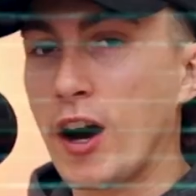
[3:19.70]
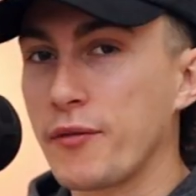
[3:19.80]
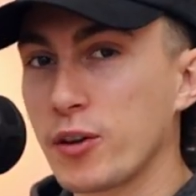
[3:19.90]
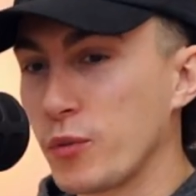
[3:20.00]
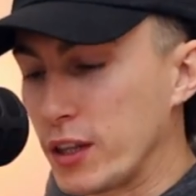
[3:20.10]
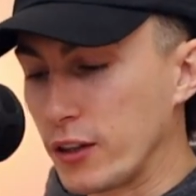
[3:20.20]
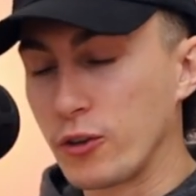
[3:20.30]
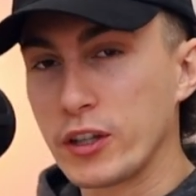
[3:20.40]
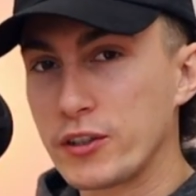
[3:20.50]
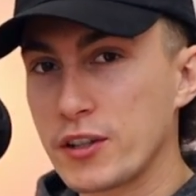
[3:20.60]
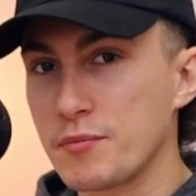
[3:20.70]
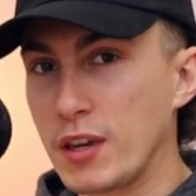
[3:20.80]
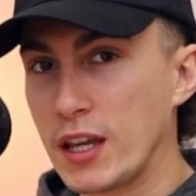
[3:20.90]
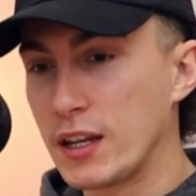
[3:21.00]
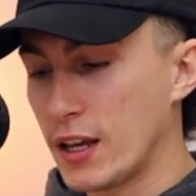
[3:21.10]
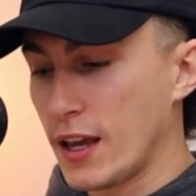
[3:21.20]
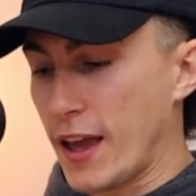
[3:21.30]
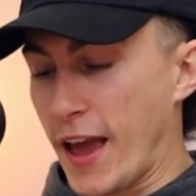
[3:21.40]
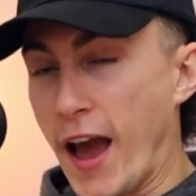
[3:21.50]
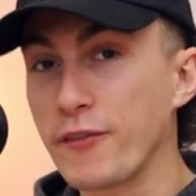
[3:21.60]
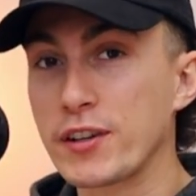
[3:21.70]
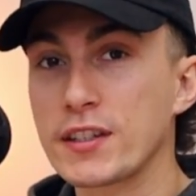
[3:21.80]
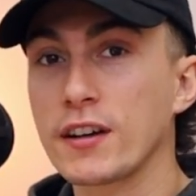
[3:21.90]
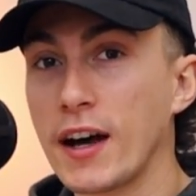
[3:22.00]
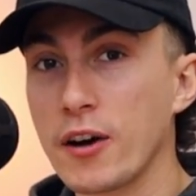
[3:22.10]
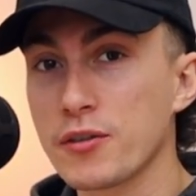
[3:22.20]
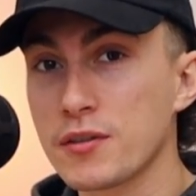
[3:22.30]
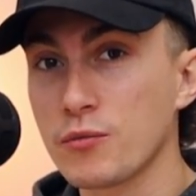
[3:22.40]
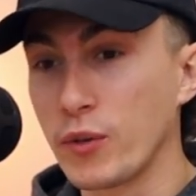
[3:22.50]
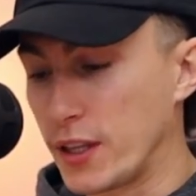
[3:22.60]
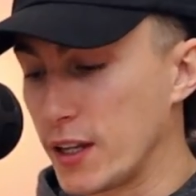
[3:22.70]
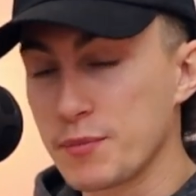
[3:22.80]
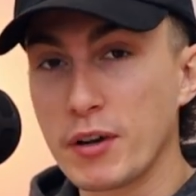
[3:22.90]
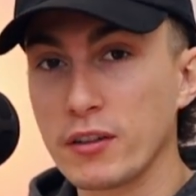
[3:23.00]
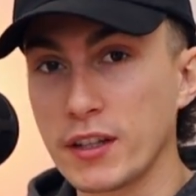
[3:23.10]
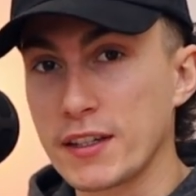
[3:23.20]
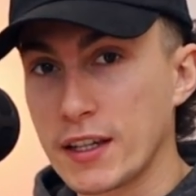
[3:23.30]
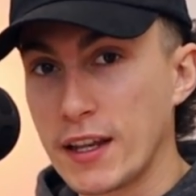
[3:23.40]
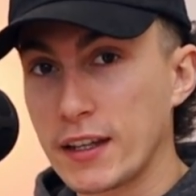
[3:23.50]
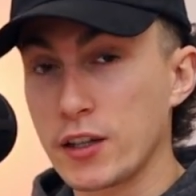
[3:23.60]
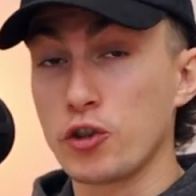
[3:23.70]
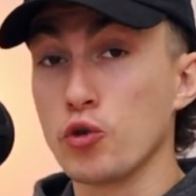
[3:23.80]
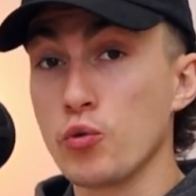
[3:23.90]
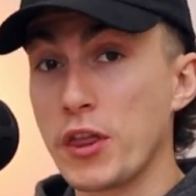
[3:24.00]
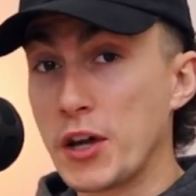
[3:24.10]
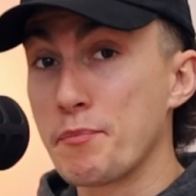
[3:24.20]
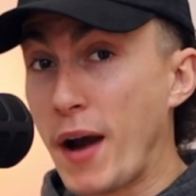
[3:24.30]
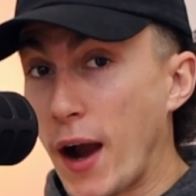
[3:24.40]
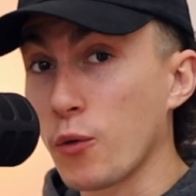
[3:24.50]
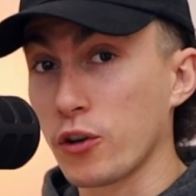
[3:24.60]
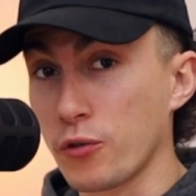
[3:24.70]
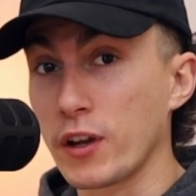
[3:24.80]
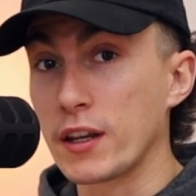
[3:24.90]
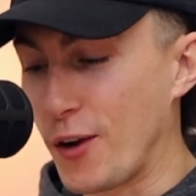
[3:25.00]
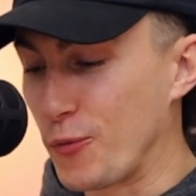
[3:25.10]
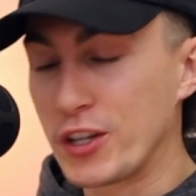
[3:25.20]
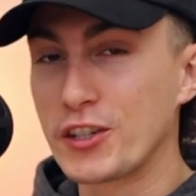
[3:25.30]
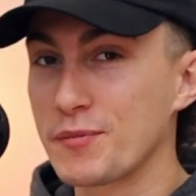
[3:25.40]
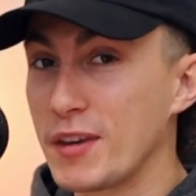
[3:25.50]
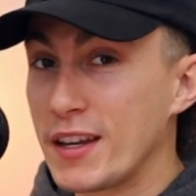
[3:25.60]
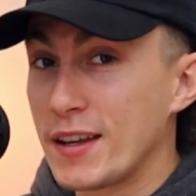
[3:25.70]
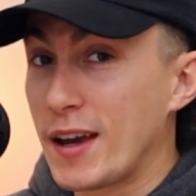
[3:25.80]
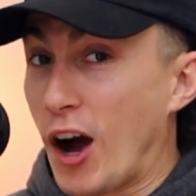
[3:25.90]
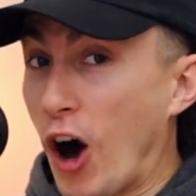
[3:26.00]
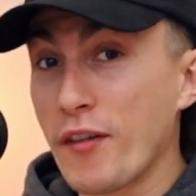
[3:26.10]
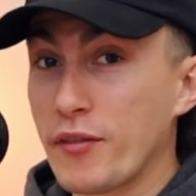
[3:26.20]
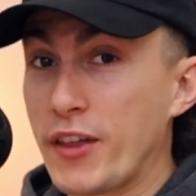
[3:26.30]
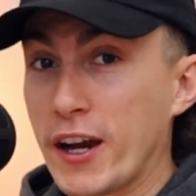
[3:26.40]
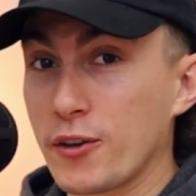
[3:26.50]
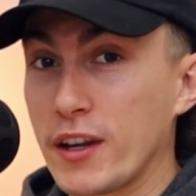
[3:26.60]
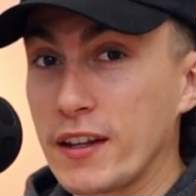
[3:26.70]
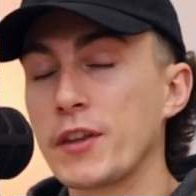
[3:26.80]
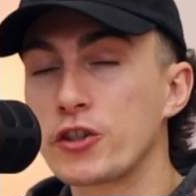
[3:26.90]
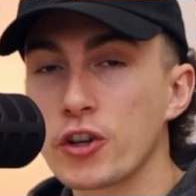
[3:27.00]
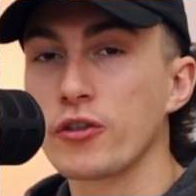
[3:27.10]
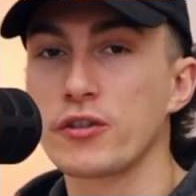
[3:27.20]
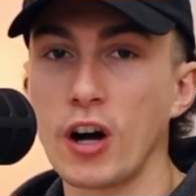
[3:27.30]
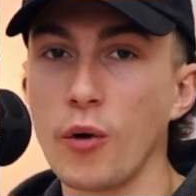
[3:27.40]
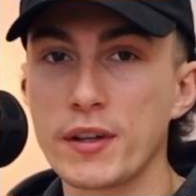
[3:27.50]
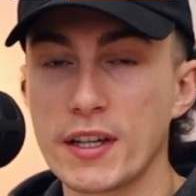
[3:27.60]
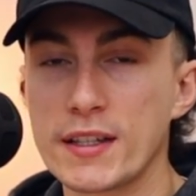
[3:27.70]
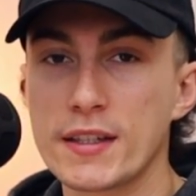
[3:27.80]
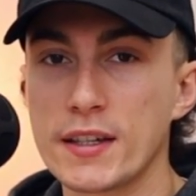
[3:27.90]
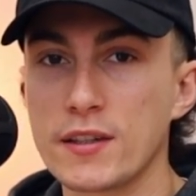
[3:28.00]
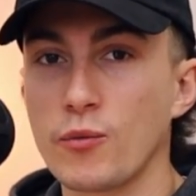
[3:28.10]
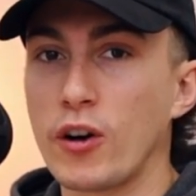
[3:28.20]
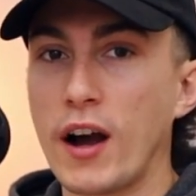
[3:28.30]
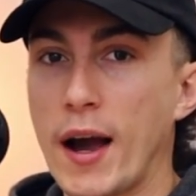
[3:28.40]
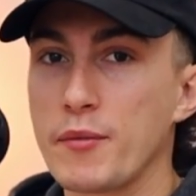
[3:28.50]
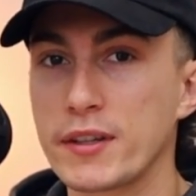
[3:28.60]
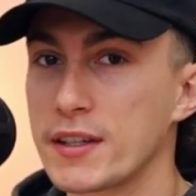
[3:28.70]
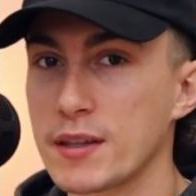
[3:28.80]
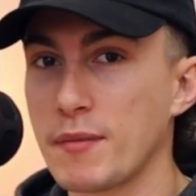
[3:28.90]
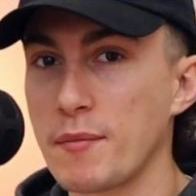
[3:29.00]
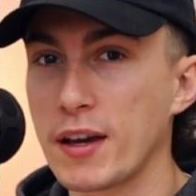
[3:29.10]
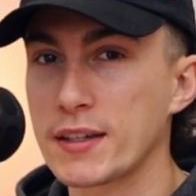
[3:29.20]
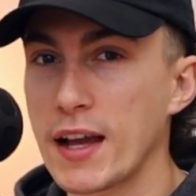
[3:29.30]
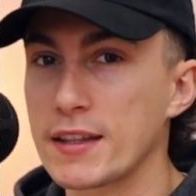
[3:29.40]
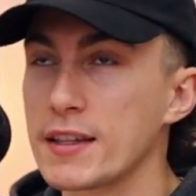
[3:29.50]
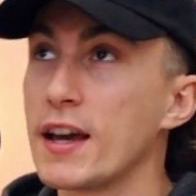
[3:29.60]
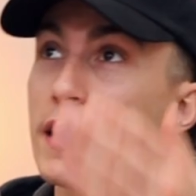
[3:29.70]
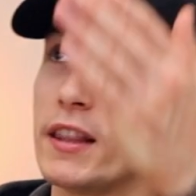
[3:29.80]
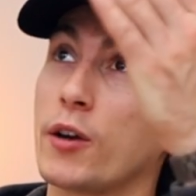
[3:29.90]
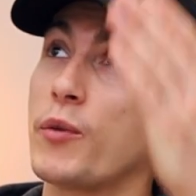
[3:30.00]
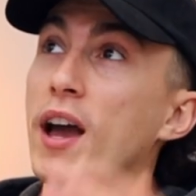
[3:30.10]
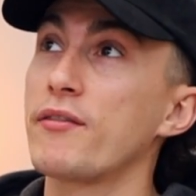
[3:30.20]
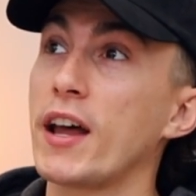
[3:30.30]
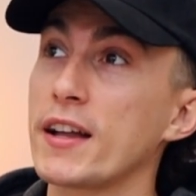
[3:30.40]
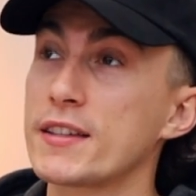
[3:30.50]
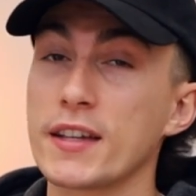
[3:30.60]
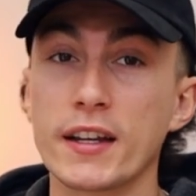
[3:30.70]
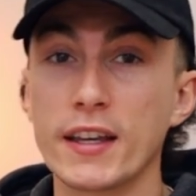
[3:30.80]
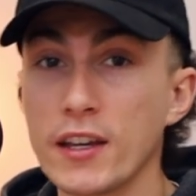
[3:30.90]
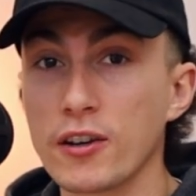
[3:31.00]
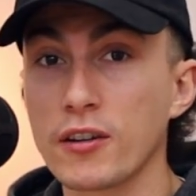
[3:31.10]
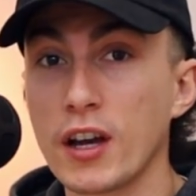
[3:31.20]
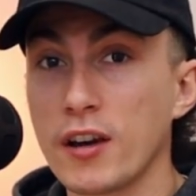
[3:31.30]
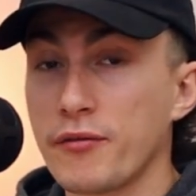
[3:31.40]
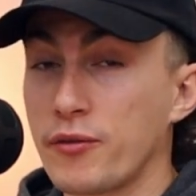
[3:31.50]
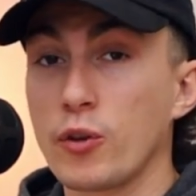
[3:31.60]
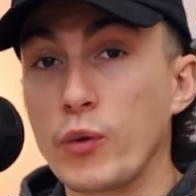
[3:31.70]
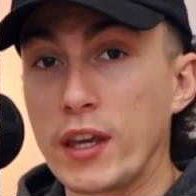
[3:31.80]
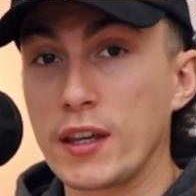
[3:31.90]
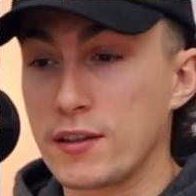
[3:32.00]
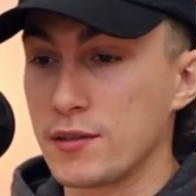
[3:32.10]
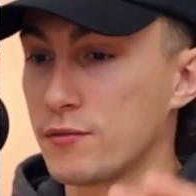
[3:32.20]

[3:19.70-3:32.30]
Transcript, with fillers: off-grid, we literally just mean every single house, when it is built, is connected to the power grid, and we just mean off of that grid. And sure, there's always instances where a hybrid system might make sense. Like we haven't had sun here for a week. It's